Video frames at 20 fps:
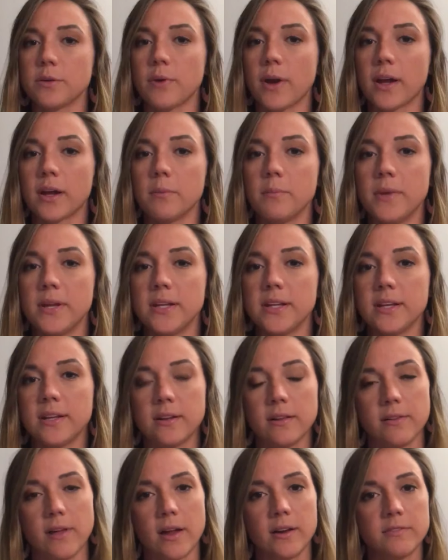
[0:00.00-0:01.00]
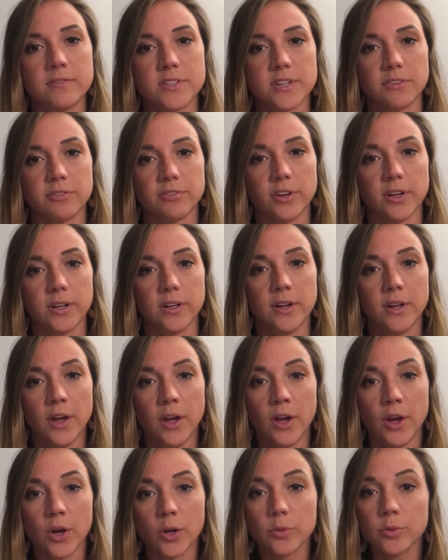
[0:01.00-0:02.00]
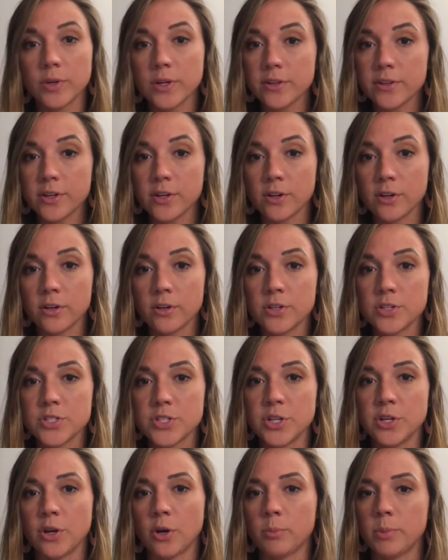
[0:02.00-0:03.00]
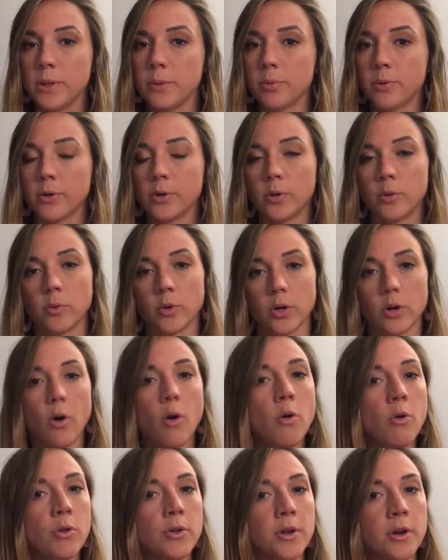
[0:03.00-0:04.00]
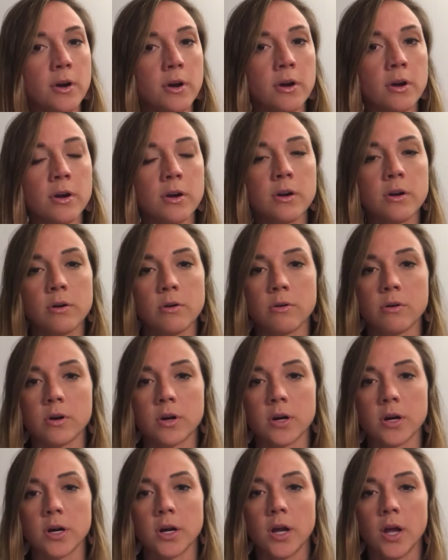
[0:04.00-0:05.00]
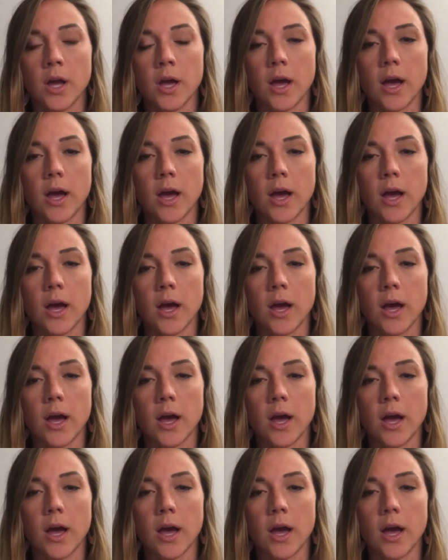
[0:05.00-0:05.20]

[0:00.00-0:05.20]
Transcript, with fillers: that recommended a lot of different realtors, people who were older or,